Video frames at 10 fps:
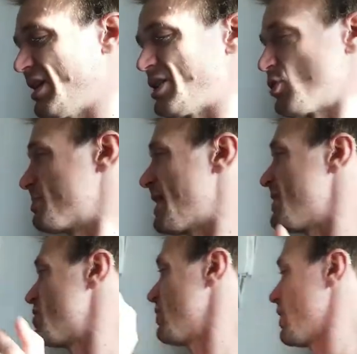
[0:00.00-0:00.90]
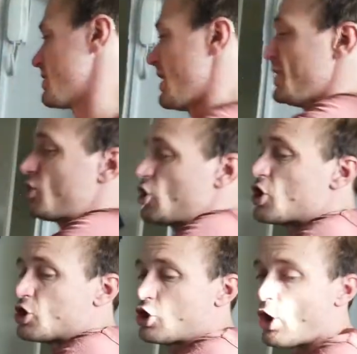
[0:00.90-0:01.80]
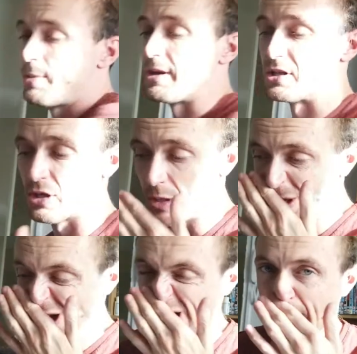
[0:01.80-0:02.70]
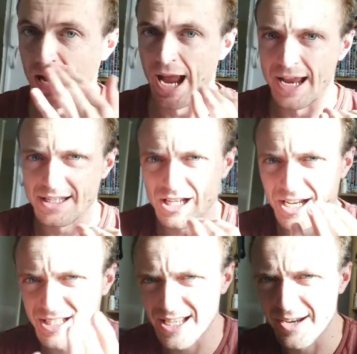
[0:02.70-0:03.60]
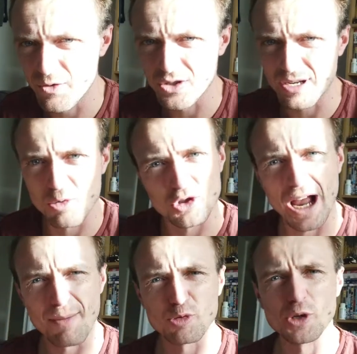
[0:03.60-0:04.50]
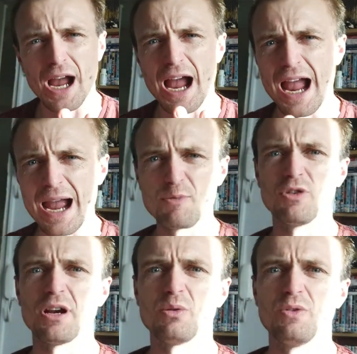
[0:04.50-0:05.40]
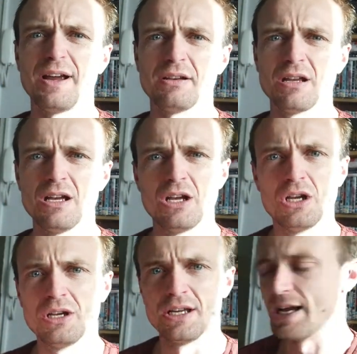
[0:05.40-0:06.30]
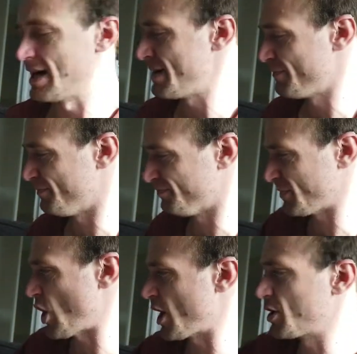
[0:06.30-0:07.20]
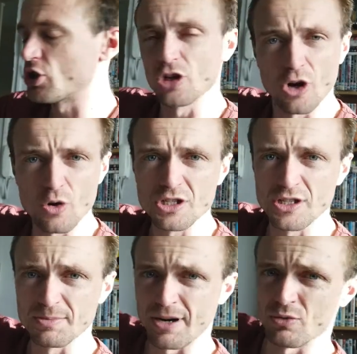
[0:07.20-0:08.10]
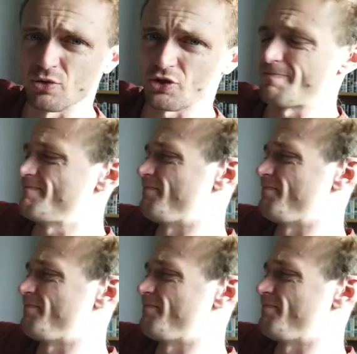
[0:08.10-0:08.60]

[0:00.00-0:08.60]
That's what I'm saying to you guys. It's just timing. It's like, say, for example, it's absolutely hammering down the rain. Yeah? I can just go into this pouch,